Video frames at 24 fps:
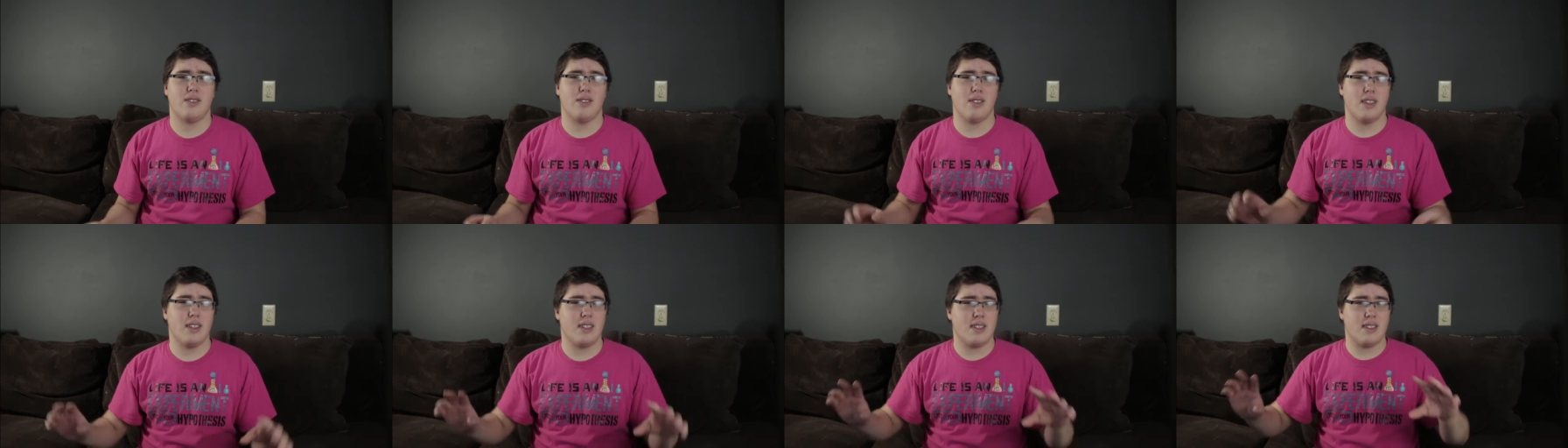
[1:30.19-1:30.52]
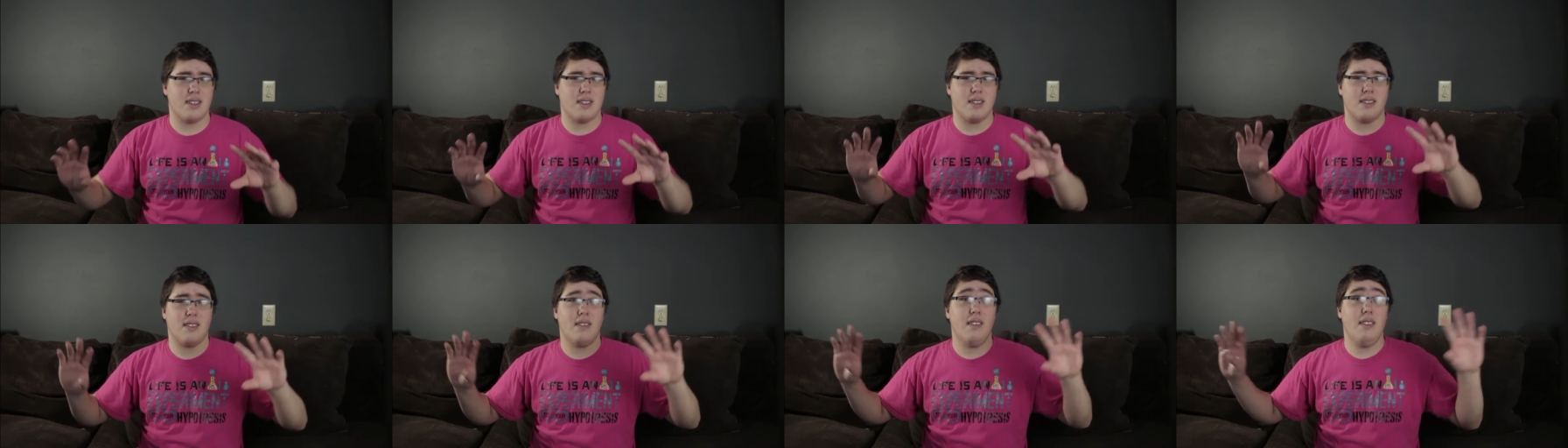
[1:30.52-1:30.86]
So this
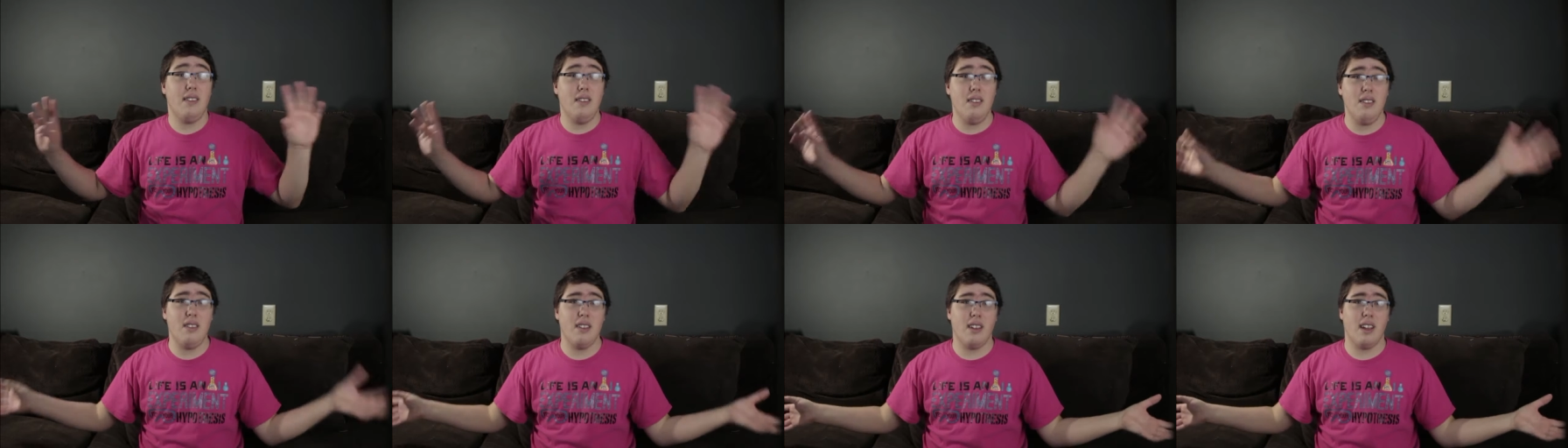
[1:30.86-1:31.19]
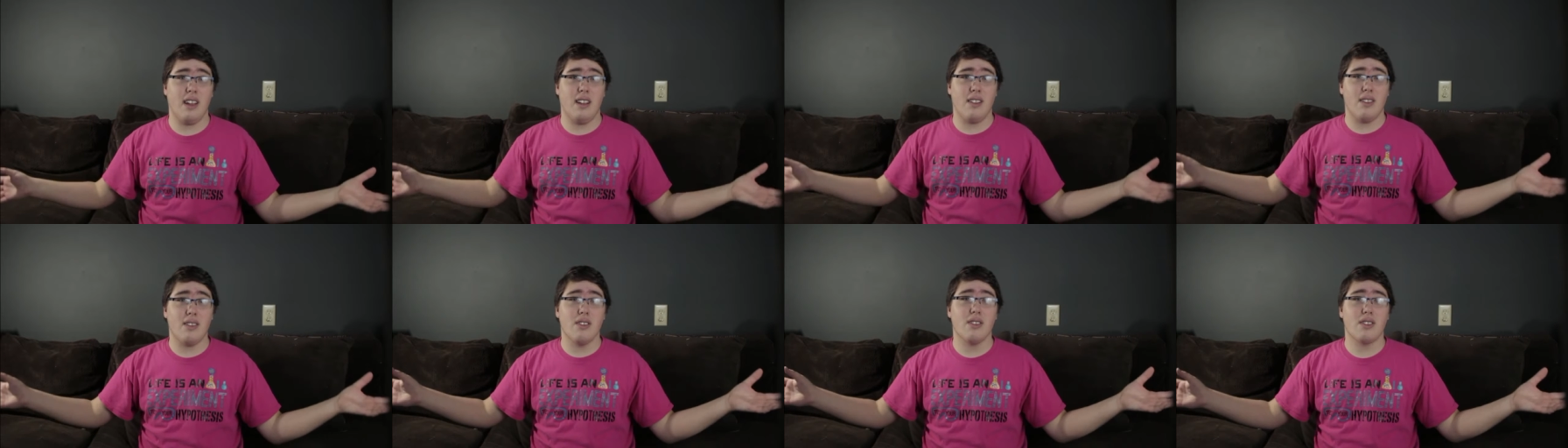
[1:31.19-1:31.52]
is,
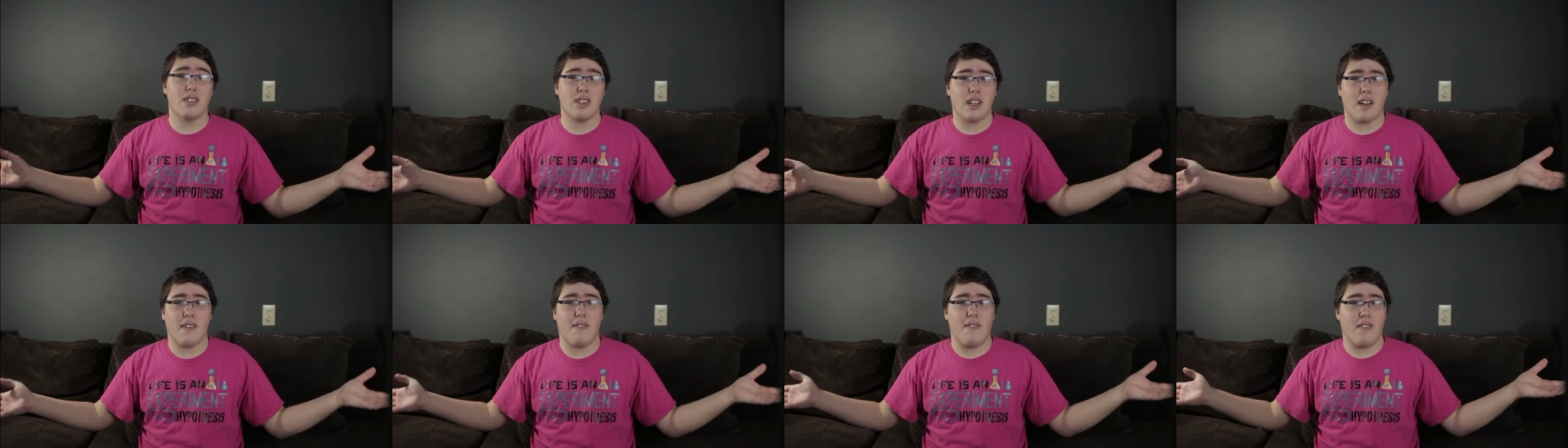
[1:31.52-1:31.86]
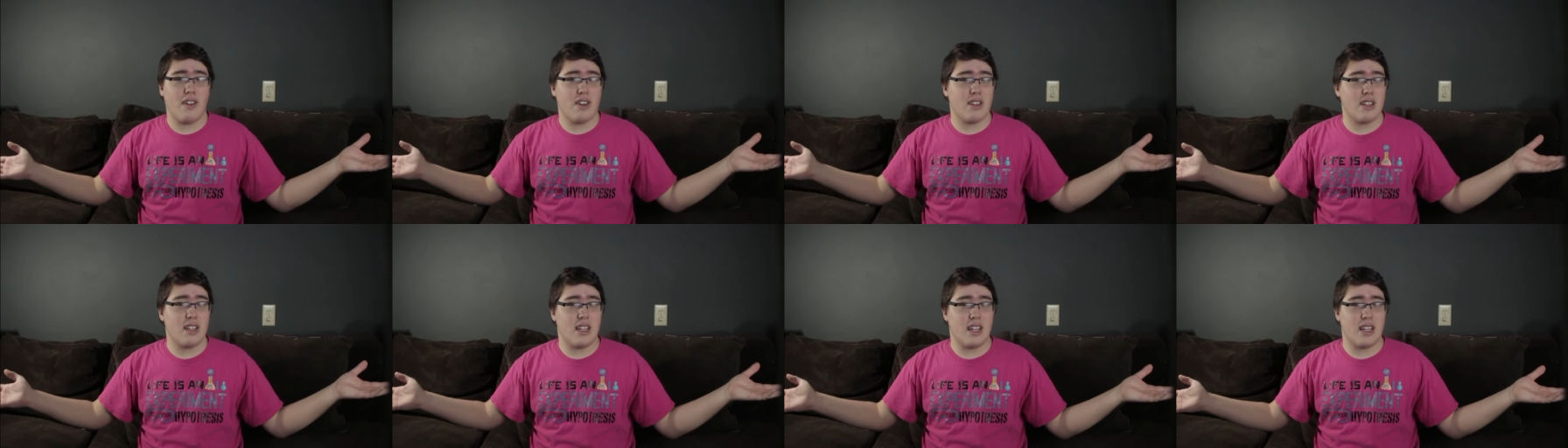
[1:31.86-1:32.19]
it looks like a
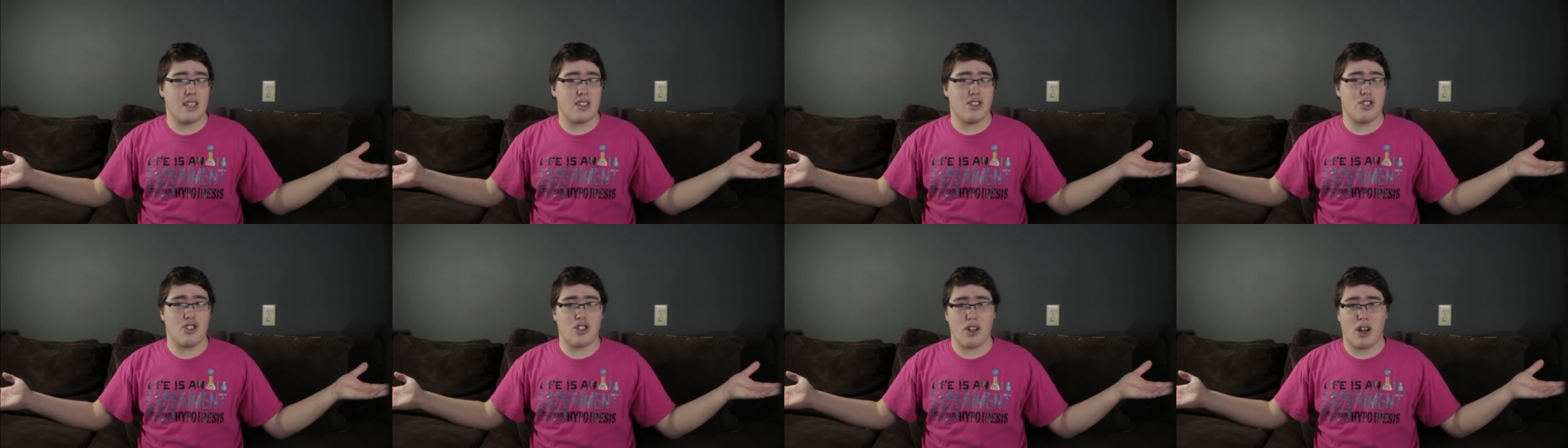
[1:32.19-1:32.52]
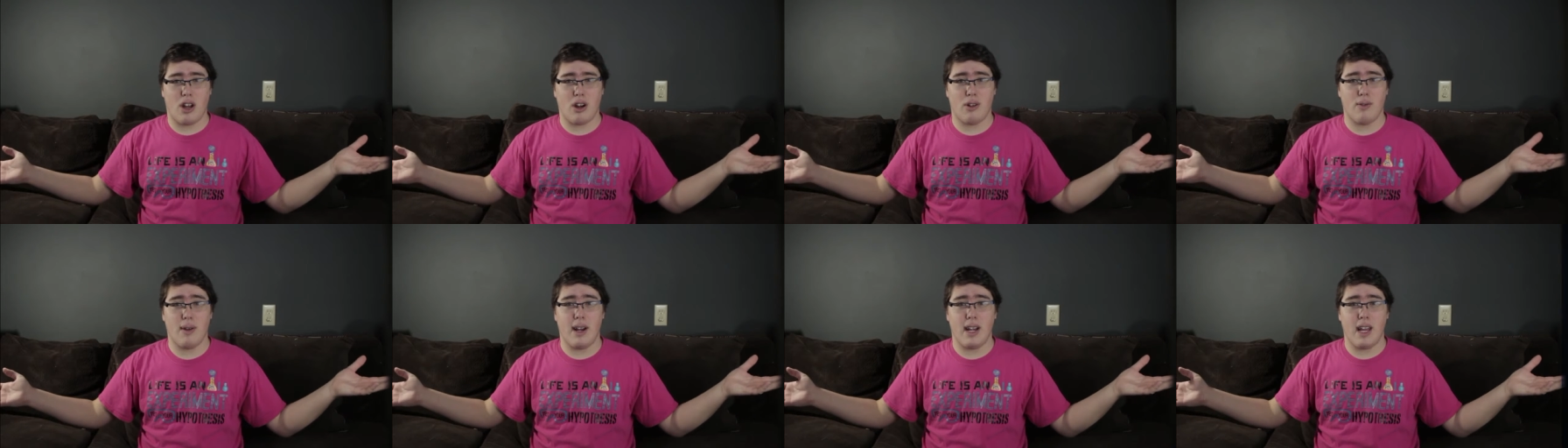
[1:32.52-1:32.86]
fairly decent
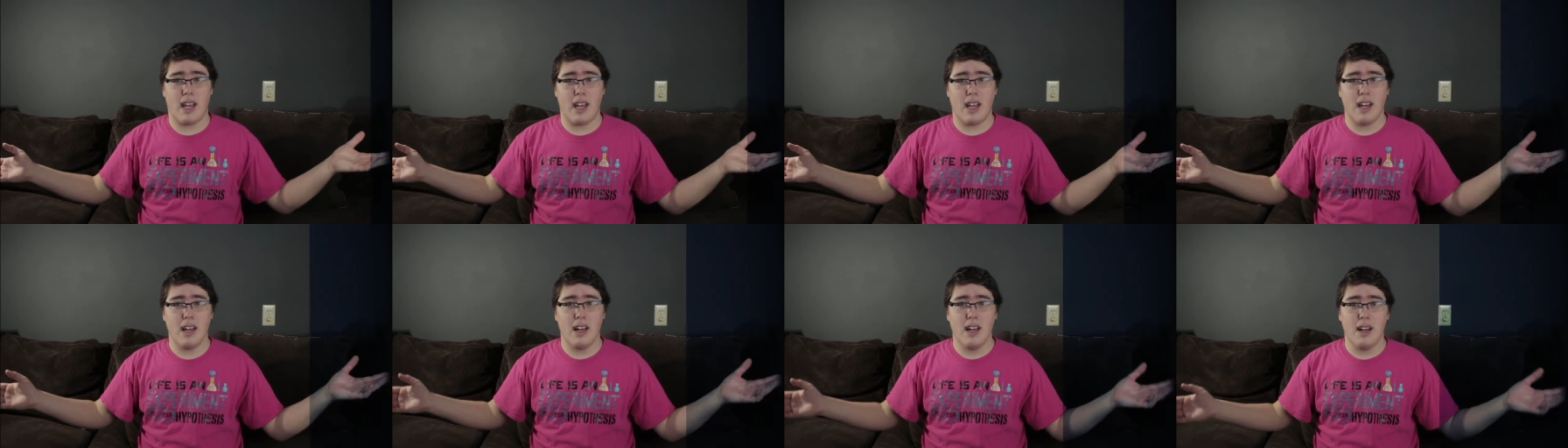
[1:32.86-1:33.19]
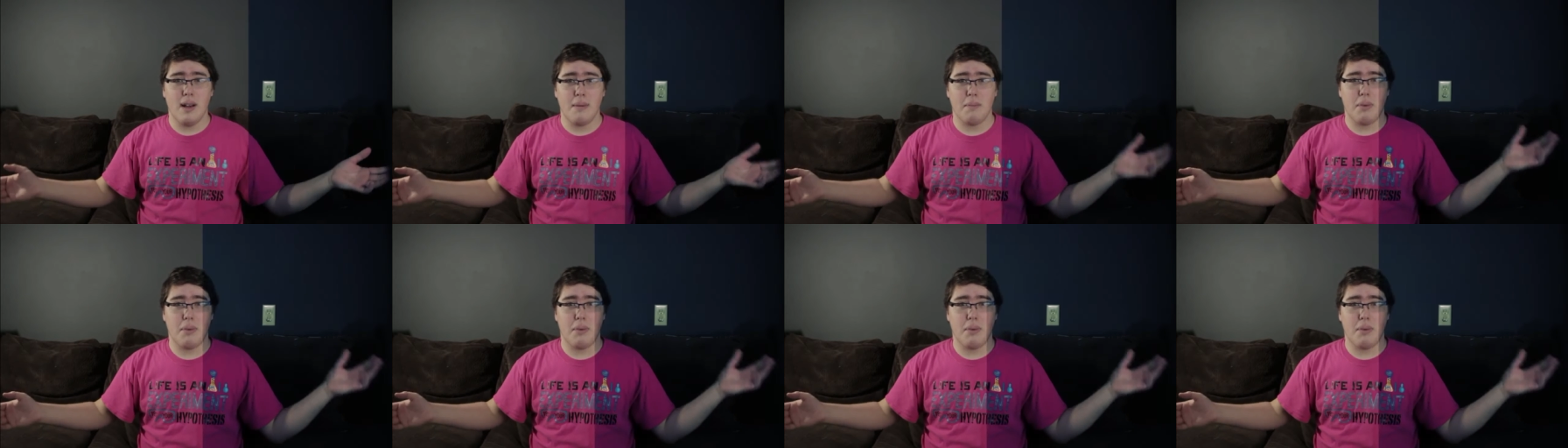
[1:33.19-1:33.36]
shot already,